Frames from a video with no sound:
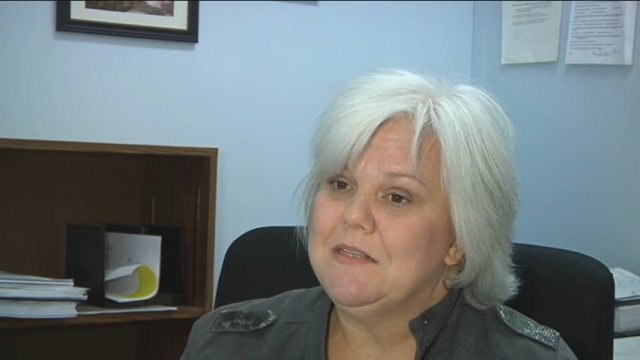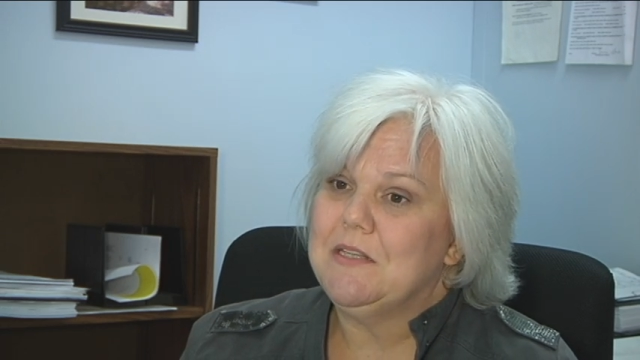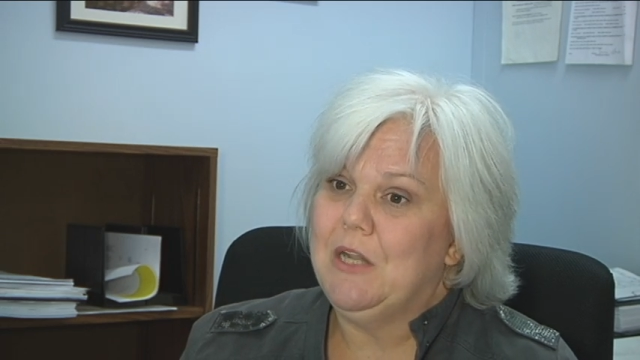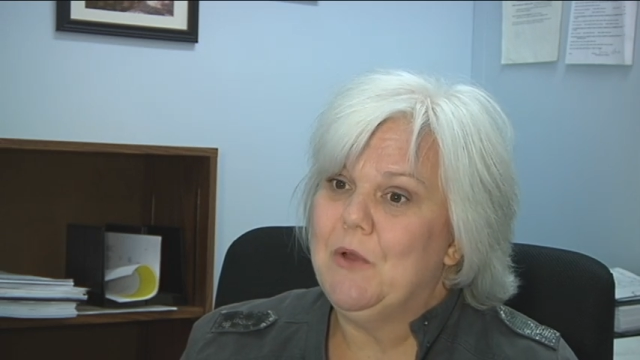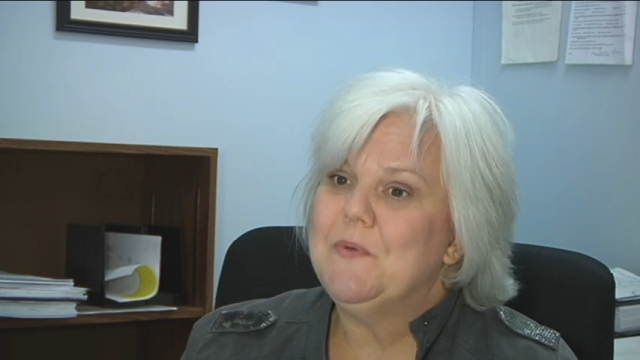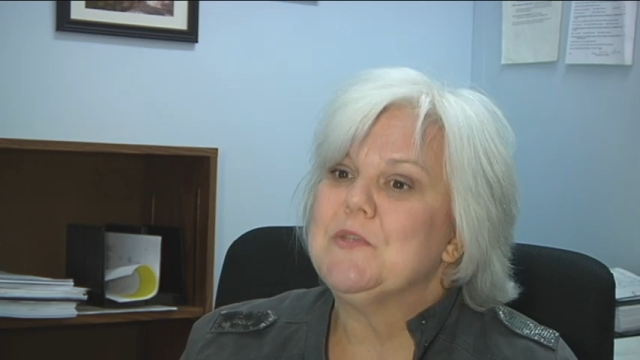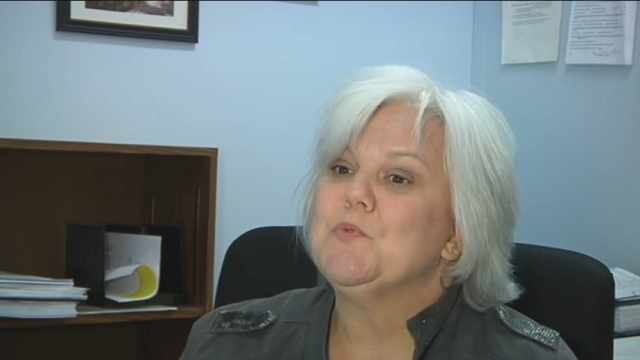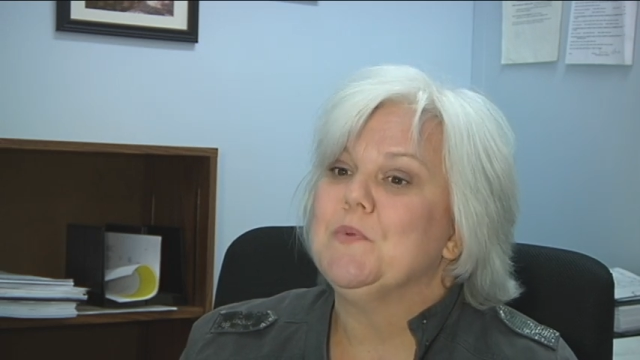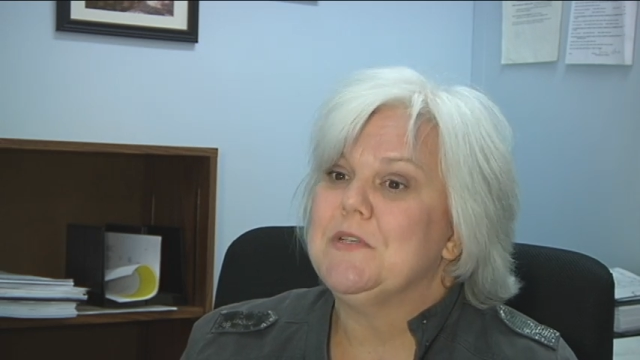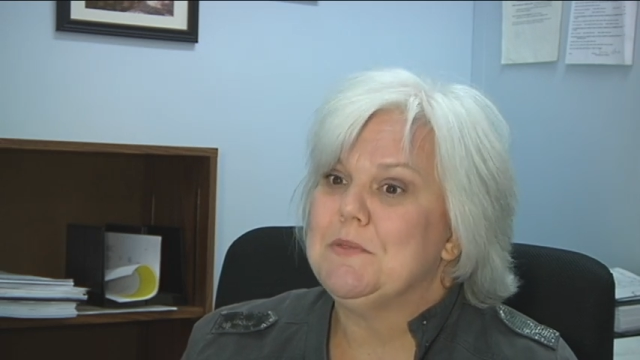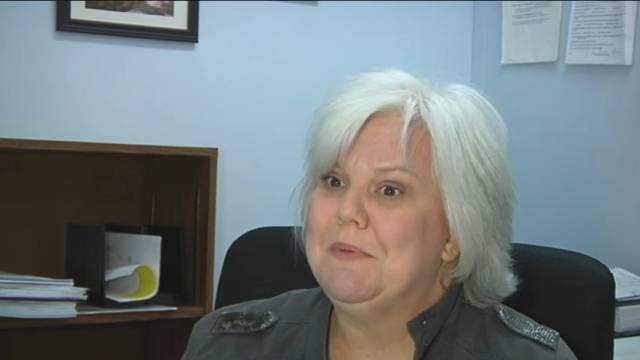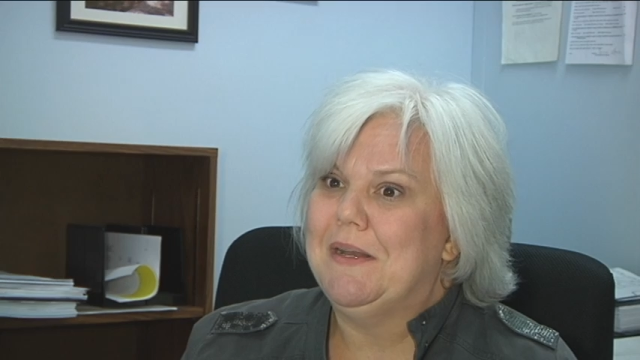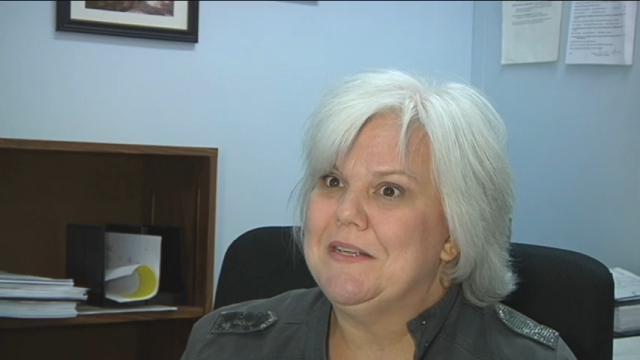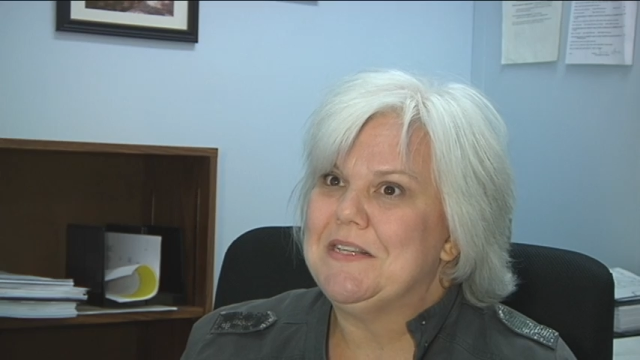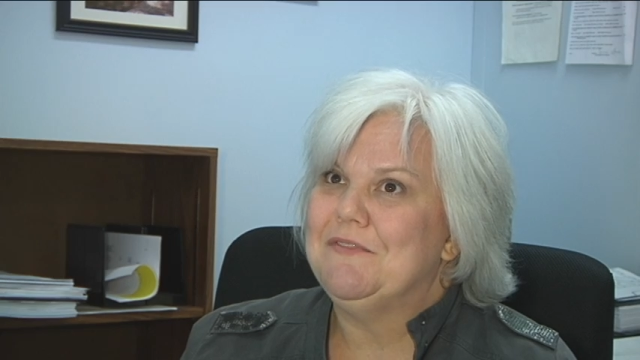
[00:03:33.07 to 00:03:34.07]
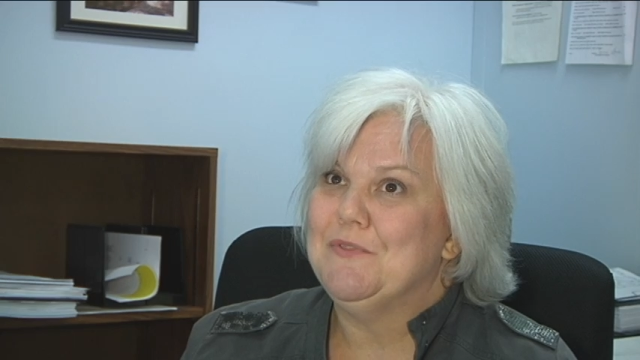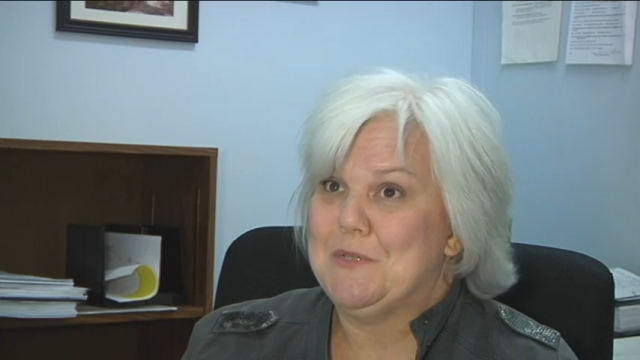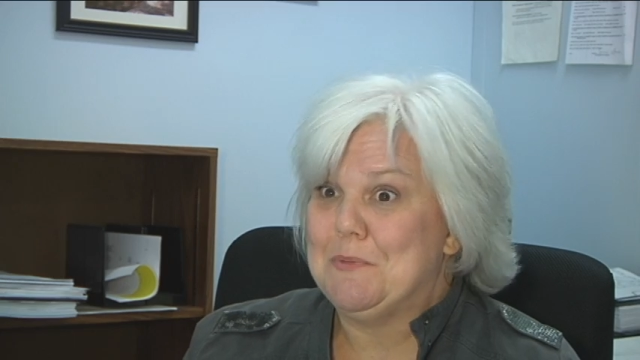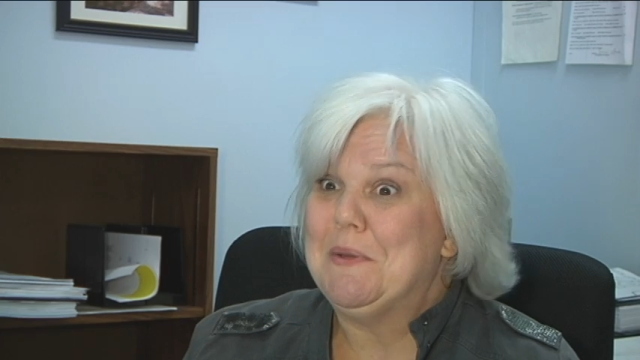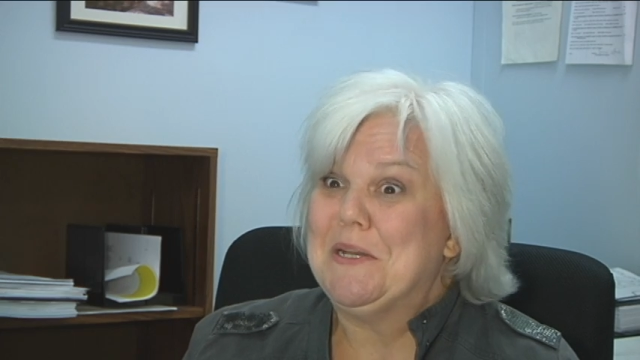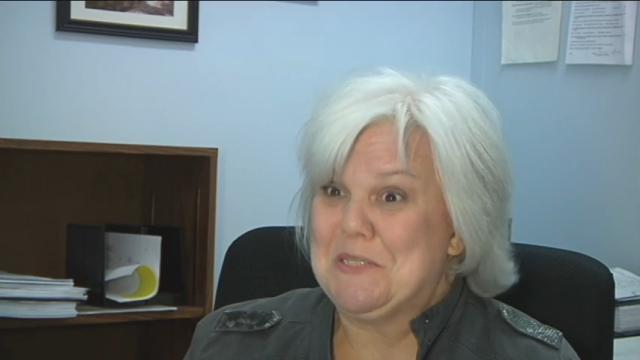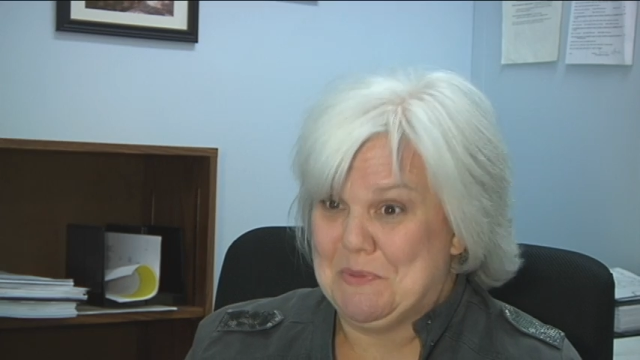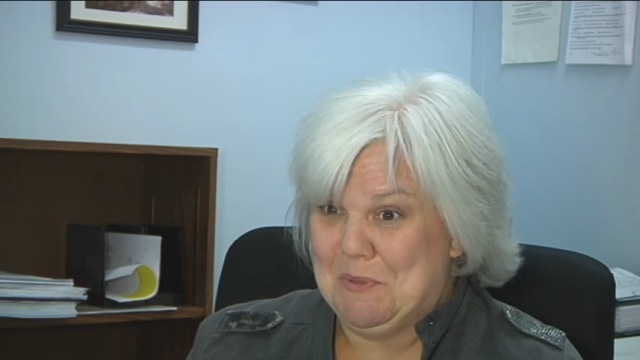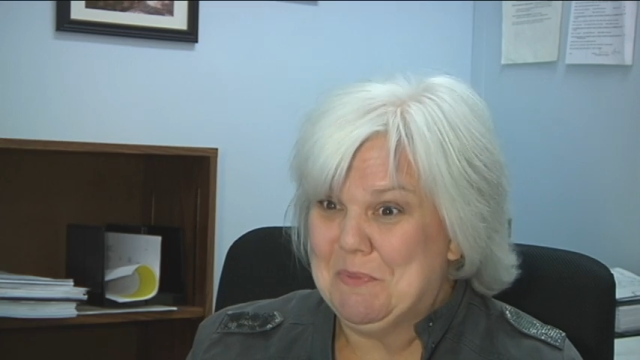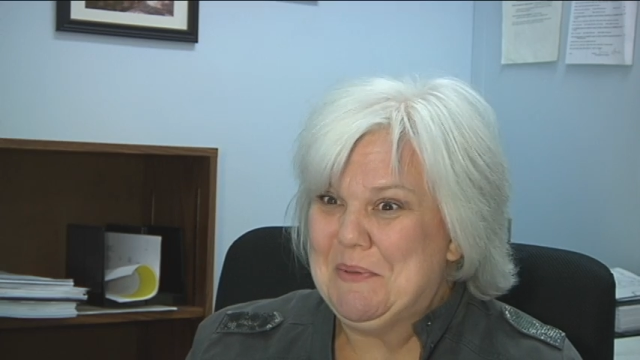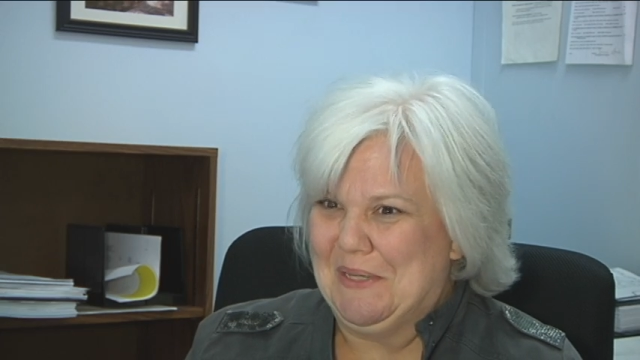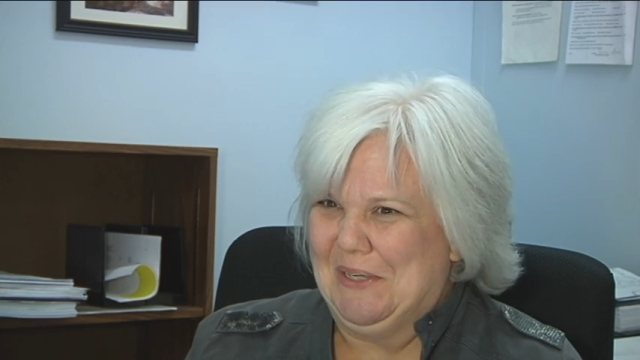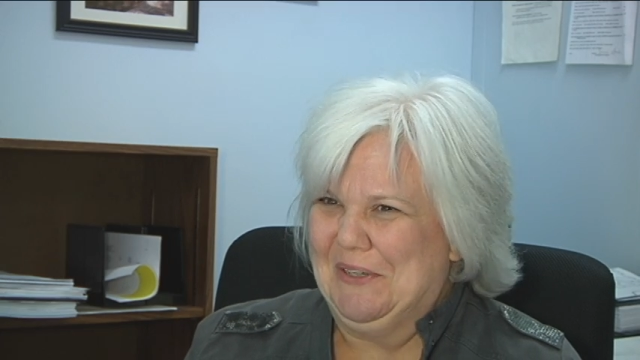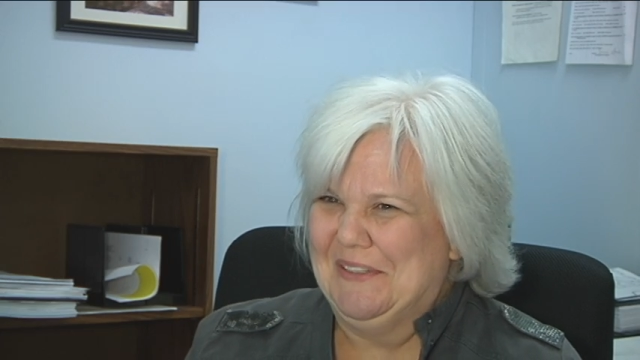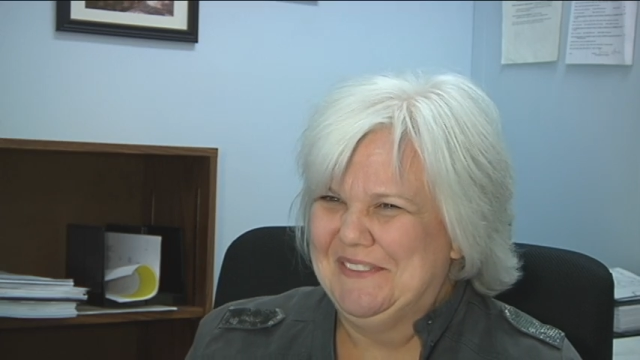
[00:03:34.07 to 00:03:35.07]
lowest responsive responsible
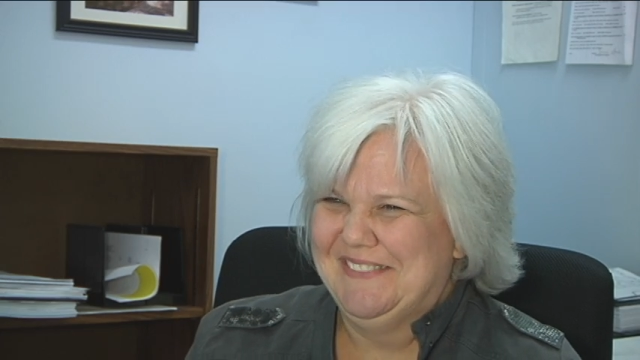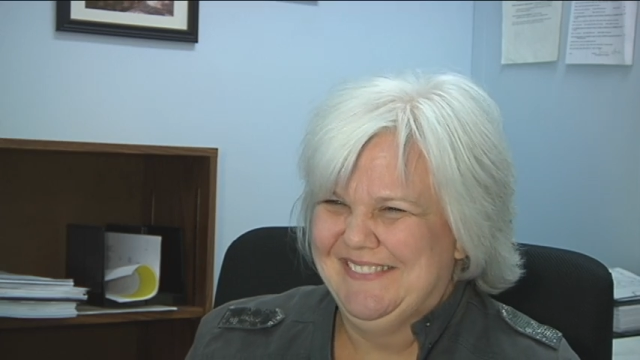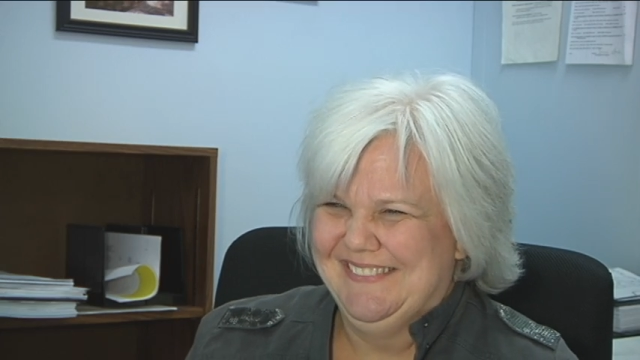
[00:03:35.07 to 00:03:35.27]
bidder.